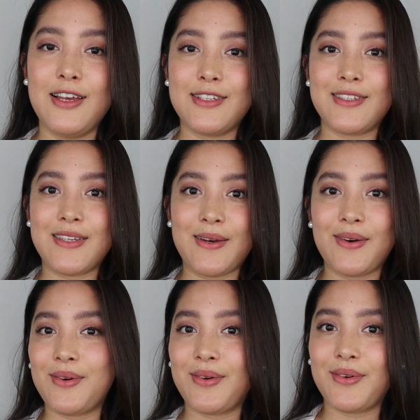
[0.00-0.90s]

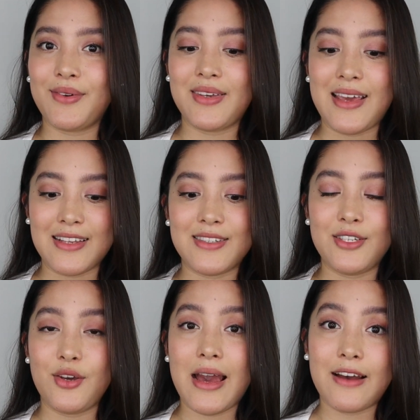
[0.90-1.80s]
So
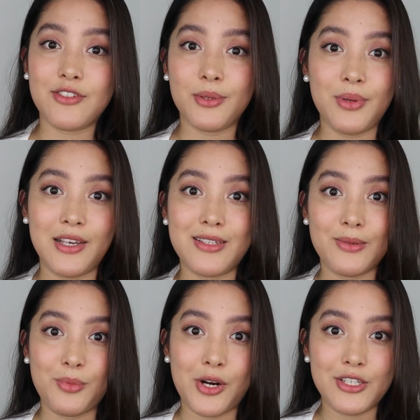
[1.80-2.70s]
yes, you have to be
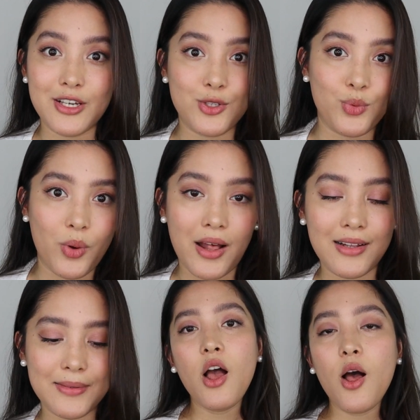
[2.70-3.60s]
smart as
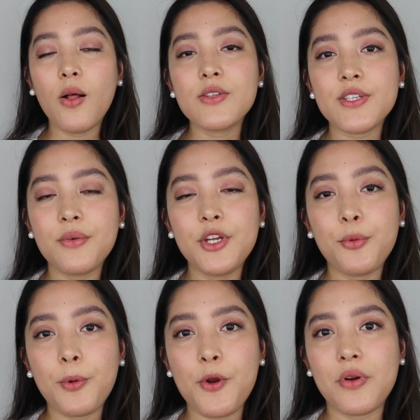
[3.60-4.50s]
well. Also, in
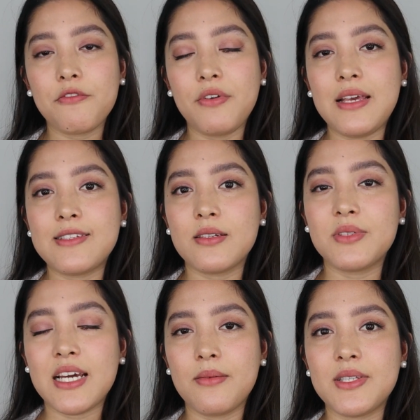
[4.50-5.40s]
your program fee,
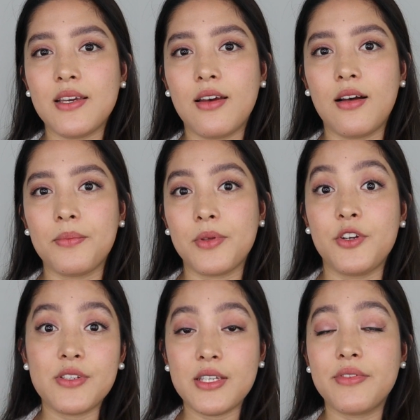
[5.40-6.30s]
sometimes
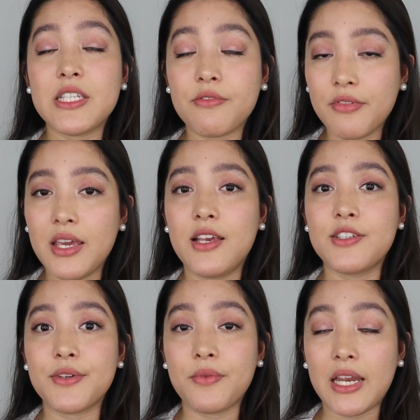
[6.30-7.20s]
your service fee
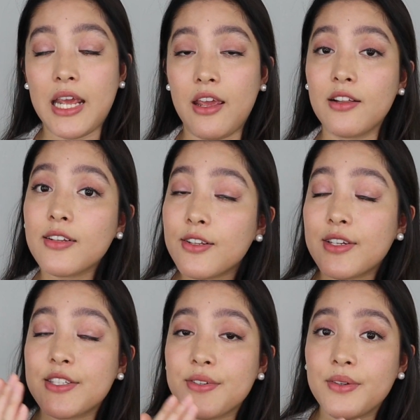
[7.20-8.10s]
is already
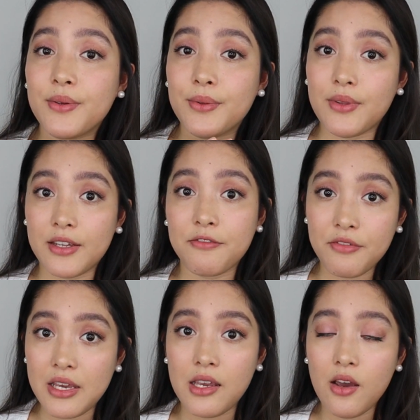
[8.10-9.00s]
included to that
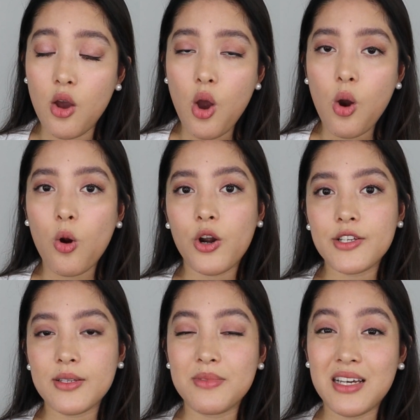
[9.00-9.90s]
fee,
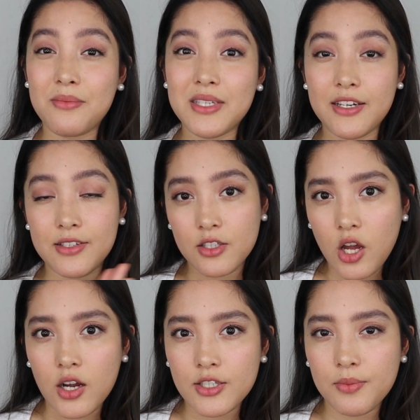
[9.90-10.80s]
or sometimes it is
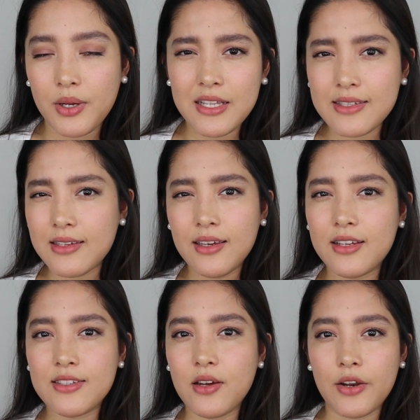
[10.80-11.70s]
not, but
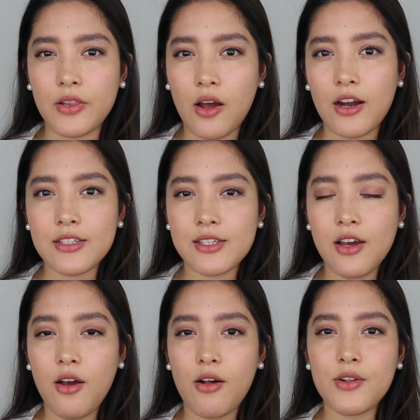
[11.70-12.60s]
it is not a lot.
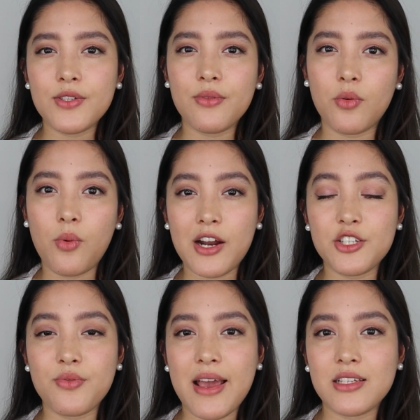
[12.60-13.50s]
Also, the wire
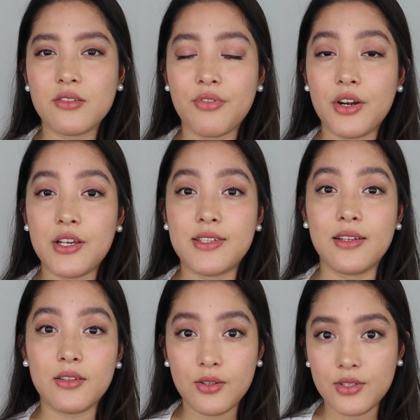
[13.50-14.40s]
transfer is
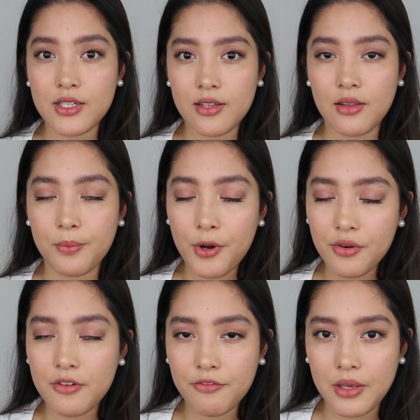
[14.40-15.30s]
included in the
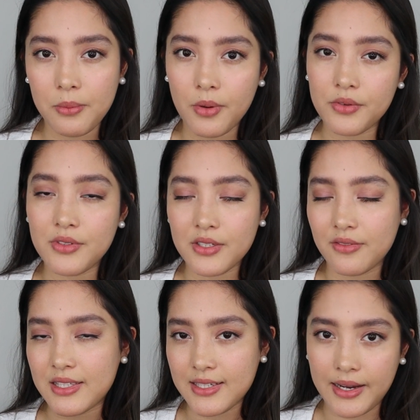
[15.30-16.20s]
program fee most
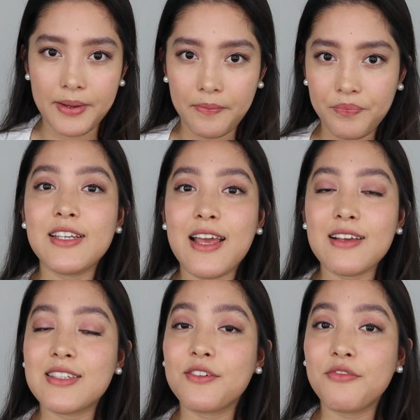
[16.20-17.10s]
of the time. The
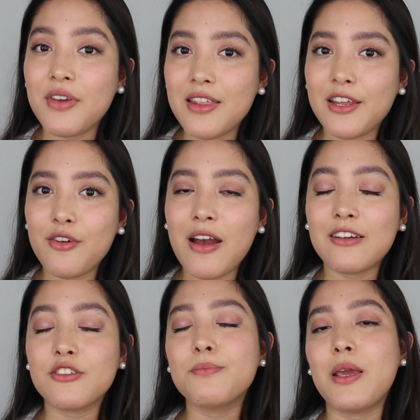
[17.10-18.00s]
next fee that you
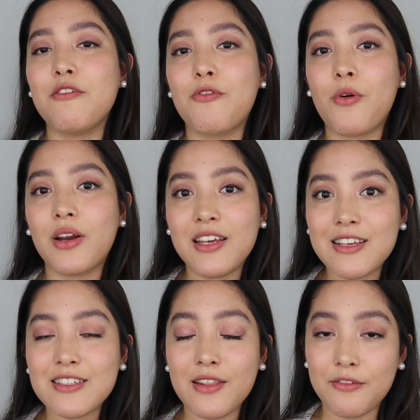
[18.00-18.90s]
have to pay for
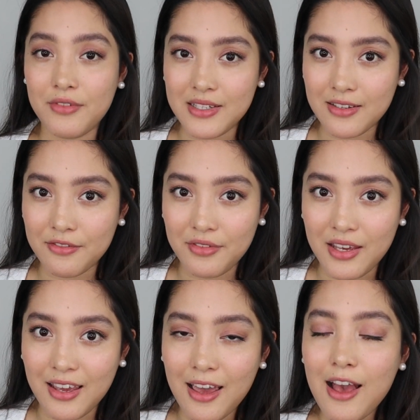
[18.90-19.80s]
is the visa
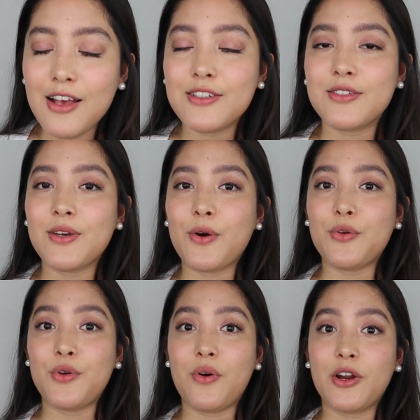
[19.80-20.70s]
fee. So
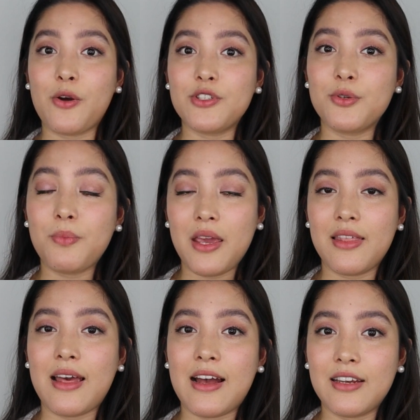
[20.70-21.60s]
you are going to
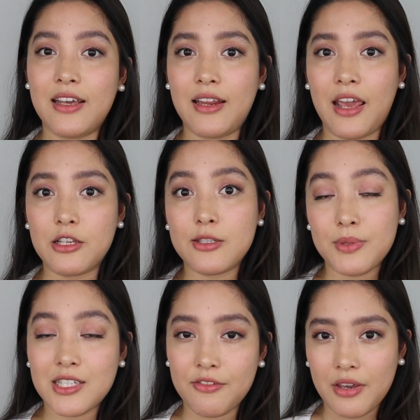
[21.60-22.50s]
pay that in a
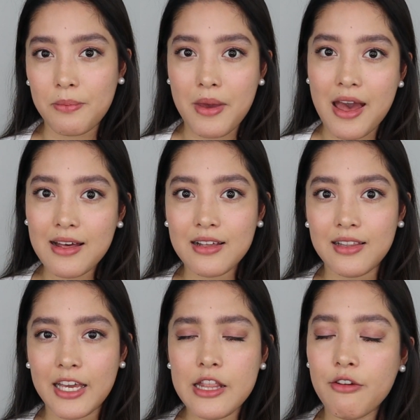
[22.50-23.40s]
specific bank.
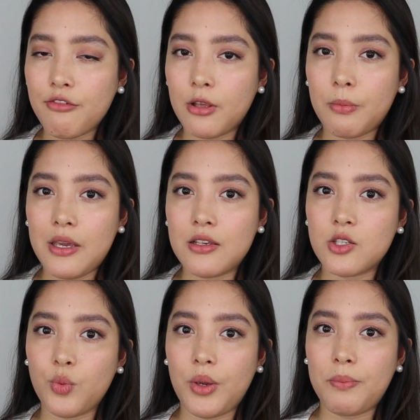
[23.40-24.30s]
Like in the
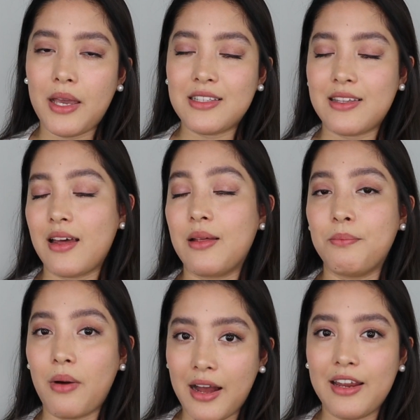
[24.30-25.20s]
Philippines, we paid
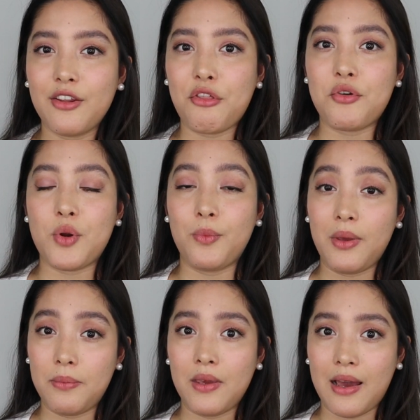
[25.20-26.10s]
mine through
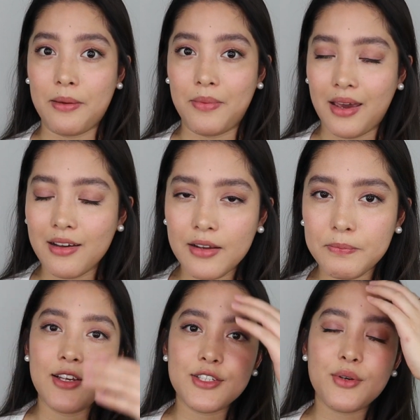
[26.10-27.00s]
BPI Bank.
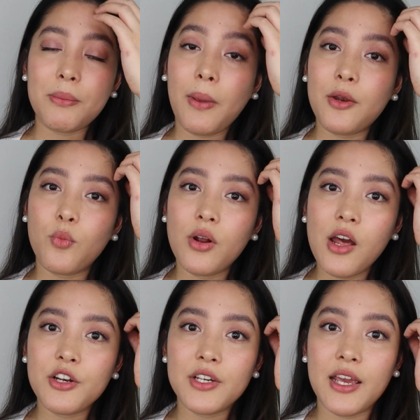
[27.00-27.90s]
So I paid
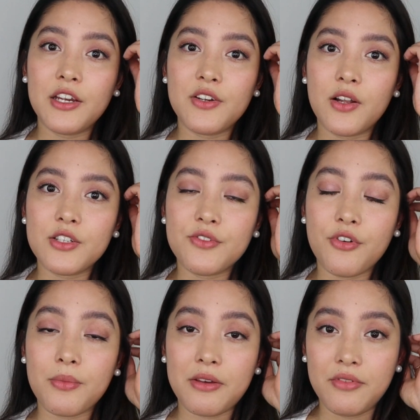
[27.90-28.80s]
$180
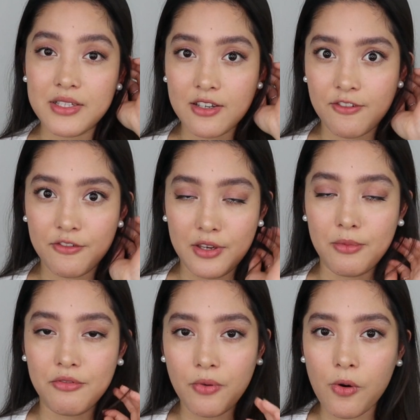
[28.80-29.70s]
for my visa fee
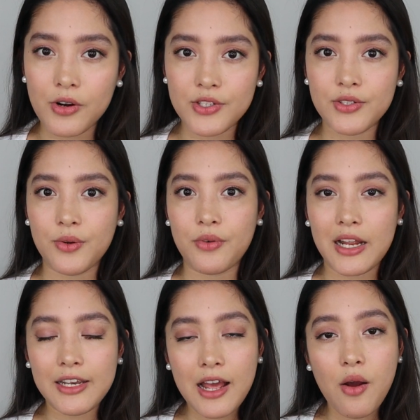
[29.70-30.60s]
before, so
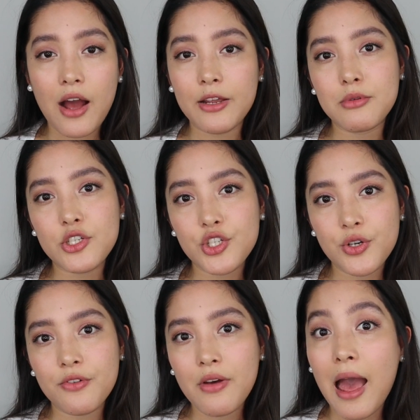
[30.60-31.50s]
right now I am not
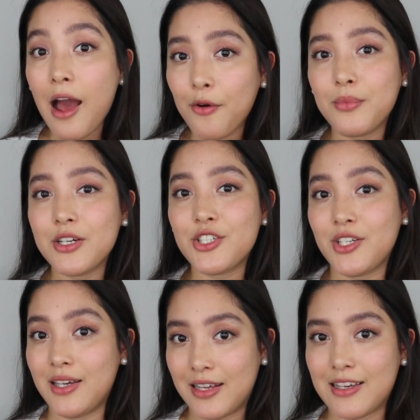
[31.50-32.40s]
sure how much
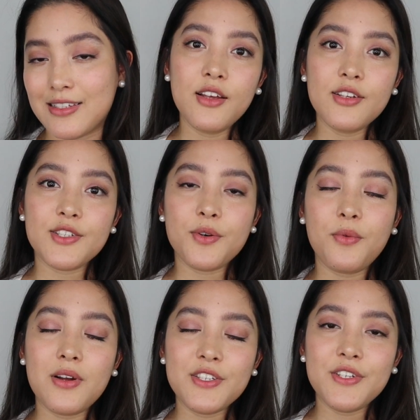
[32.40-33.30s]
it is. So
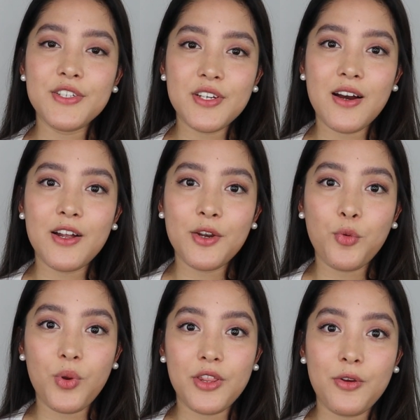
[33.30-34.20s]
once you're
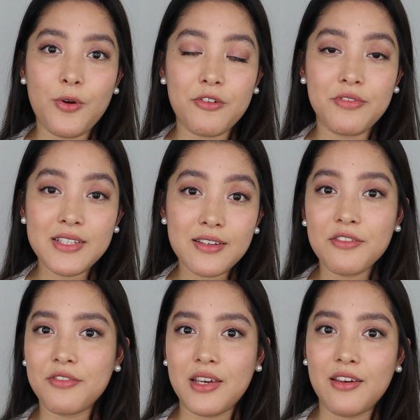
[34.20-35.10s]
done with your
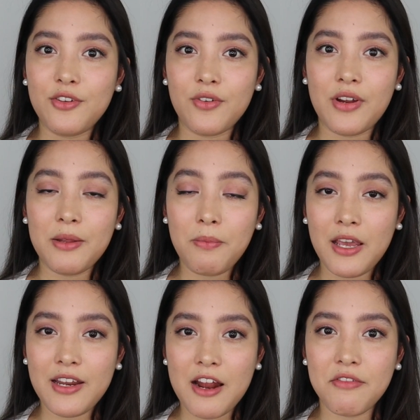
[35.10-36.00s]
visa fee, you already
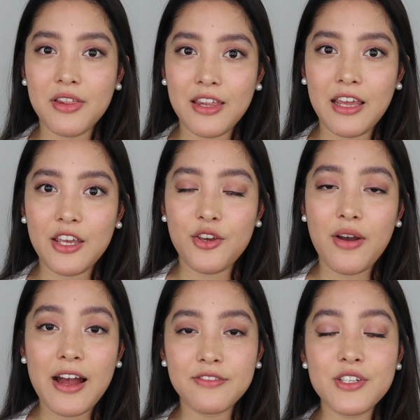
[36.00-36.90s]
paid everything, you
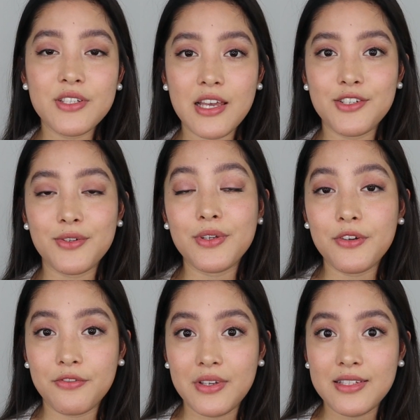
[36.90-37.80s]
have to schedule
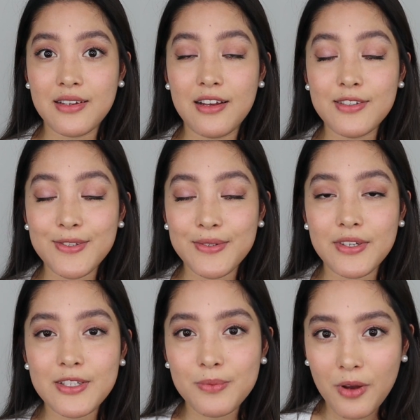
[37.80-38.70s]
your visa as soon
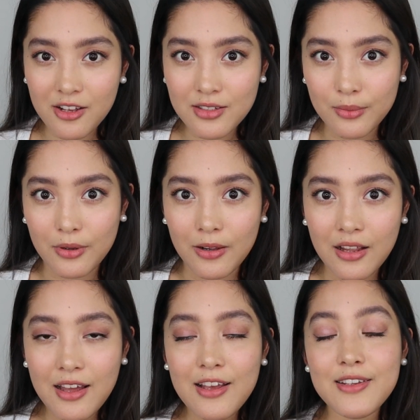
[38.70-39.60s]
as possible.